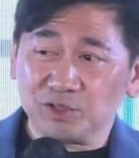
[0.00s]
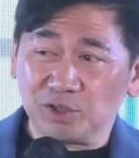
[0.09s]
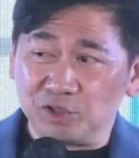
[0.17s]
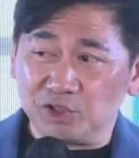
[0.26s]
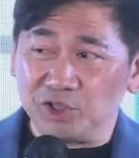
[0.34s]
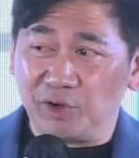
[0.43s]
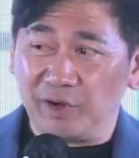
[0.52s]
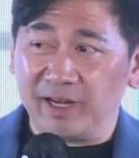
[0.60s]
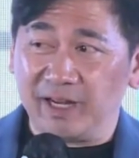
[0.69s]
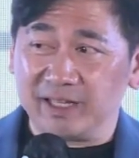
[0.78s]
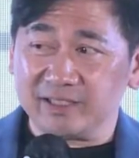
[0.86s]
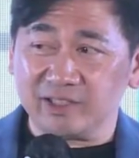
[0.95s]
start
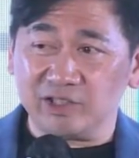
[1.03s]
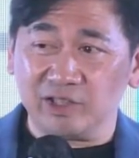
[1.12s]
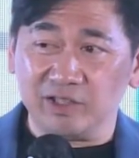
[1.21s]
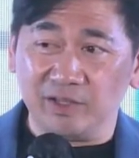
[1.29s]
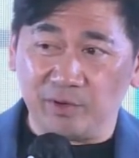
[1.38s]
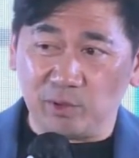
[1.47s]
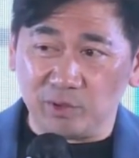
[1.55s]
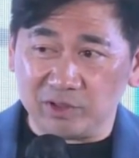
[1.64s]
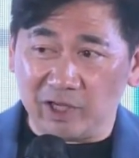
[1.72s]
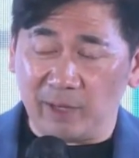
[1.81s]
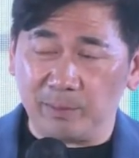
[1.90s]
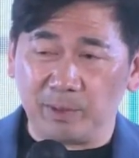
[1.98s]
sharing at such a
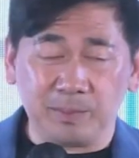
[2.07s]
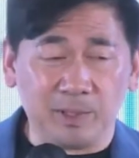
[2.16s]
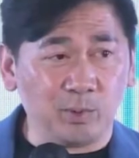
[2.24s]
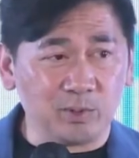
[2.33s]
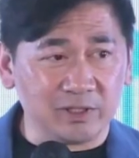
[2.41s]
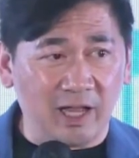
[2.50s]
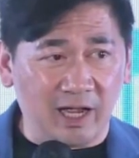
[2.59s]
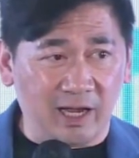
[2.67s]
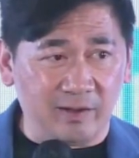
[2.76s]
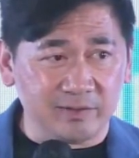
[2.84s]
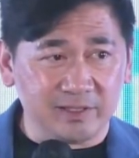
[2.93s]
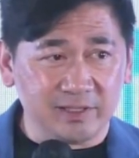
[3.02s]
difficult time in people's
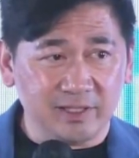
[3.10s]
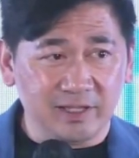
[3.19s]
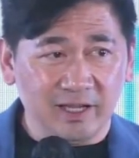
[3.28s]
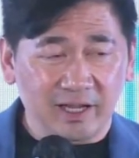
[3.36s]
lives